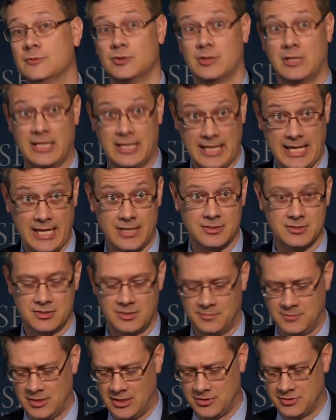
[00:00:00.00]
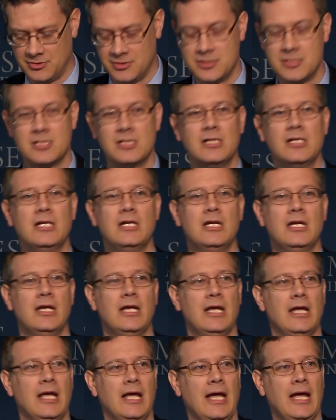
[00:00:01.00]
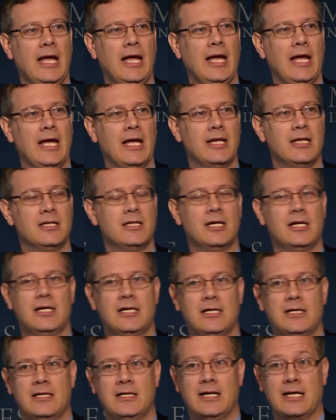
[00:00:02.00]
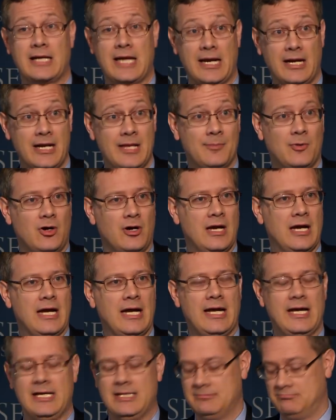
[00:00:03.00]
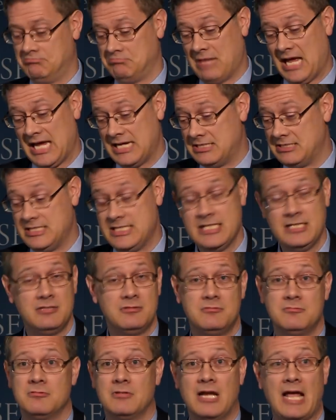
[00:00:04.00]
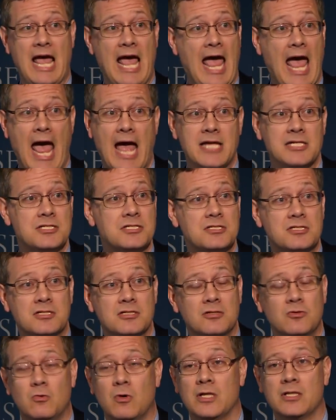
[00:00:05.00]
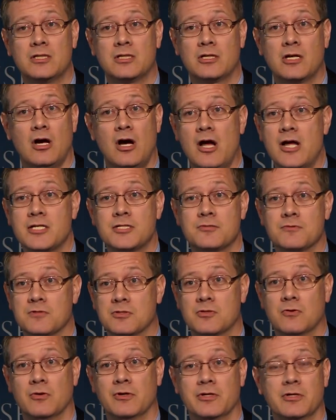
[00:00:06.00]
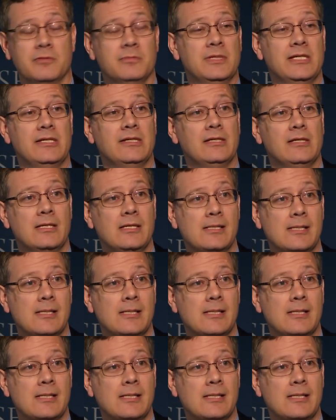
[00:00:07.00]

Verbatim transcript: Try that in some countries. And uh, I got an MRI. I didn't ask what the cost was going to be.